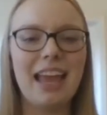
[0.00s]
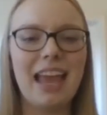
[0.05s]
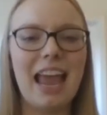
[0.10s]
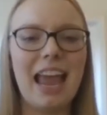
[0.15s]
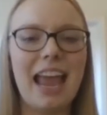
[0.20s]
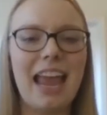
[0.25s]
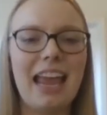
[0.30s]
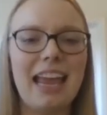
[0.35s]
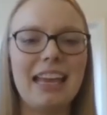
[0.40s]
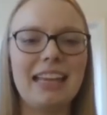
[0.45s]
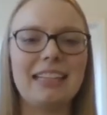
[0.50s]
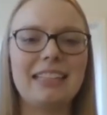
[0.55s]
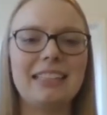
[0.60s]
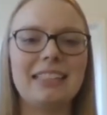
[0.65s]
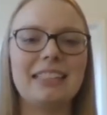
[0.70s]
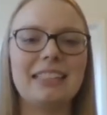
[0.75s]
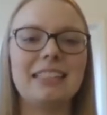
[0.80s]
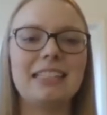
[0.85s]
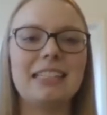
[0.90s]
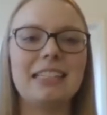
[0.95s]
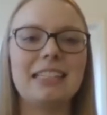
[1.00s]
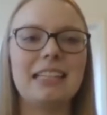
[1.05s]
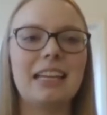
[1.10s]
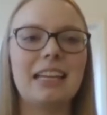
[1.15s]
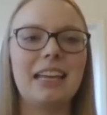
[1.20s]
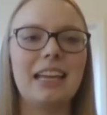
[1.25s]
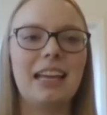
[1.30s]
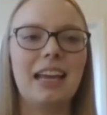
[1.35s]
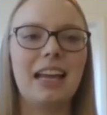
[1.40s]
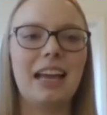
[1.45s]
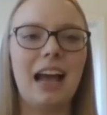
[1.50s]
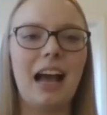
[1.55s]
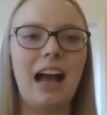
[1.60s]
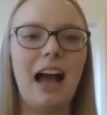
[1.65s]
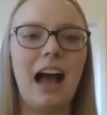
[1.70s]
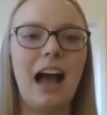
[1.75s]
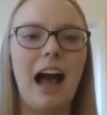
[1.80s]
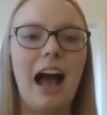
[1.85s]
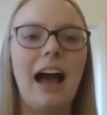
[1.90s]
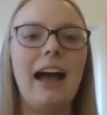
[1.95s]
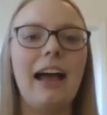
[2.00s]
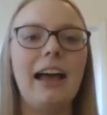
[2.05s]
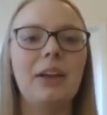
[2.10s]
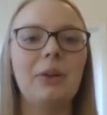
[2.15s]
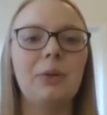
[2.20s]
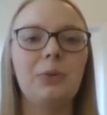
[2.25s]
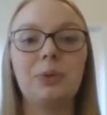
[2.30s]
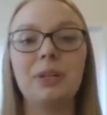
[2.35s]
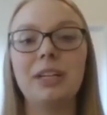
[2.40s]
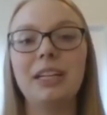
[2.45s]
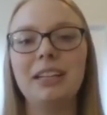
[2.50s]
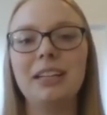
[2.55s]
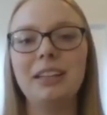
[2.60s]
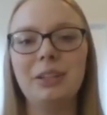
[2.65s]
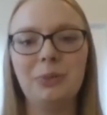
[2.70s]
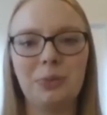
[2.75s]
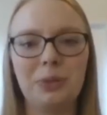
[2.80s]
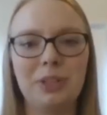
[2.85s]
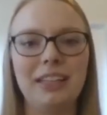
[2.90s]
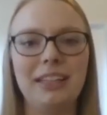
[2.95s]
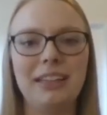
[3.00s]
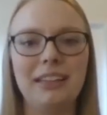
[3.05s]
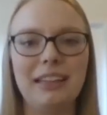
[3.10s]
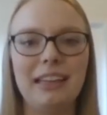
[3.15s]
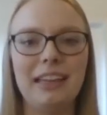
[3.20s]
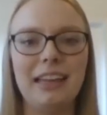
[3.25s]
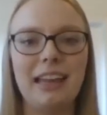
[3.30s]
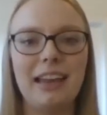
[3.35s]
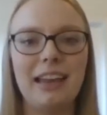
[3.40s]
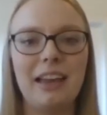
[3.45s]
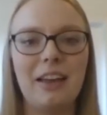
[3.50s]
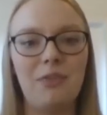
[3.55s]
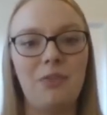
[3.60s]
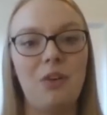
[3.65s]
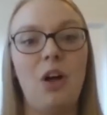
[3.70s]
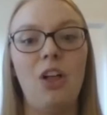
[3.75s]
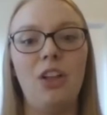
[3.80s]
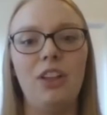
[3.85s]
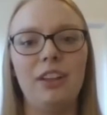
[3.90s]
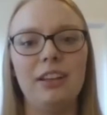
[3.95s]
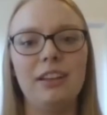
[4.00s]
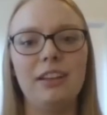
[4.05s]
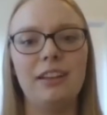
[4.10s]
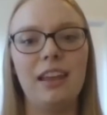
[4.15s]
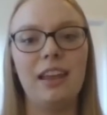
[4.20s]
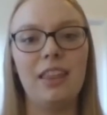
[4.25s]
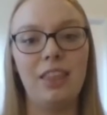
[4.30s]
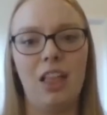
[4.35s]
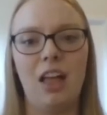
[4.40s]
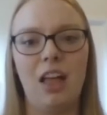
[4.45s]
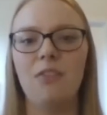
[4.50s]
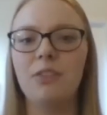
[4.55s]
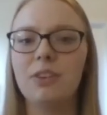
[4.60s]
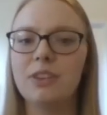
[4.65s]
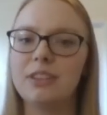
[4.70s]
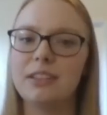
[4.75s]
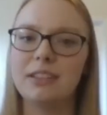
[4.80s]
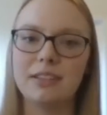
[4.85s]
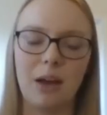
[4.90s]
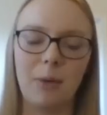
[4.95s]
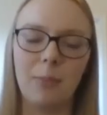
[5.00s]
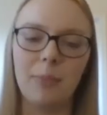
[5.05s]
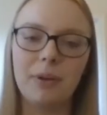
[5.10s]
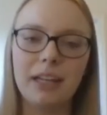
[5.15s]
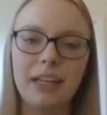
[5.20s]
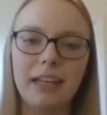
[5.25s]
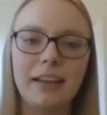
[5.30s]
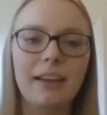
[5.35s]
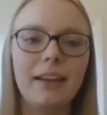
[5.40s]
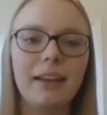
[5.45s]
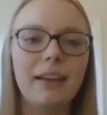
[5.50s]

And I really, really have fallen in love with this company.